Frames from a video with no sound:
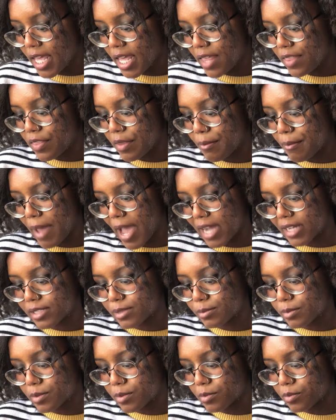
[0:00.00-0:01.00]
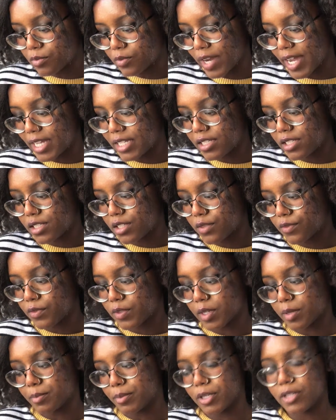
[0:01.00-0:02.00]
the maximum rent for
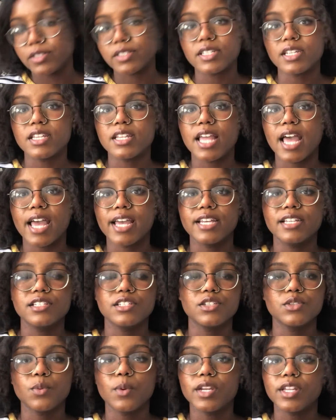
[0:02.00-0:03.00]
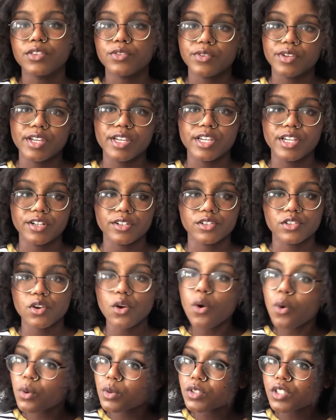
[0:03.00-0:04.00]
a person that is 23 years or
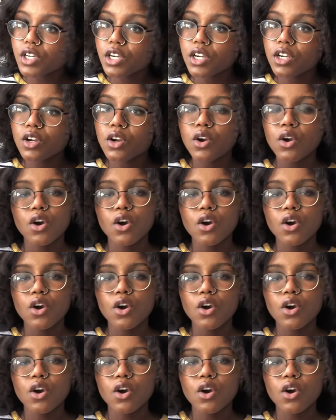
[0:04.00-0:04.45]
older,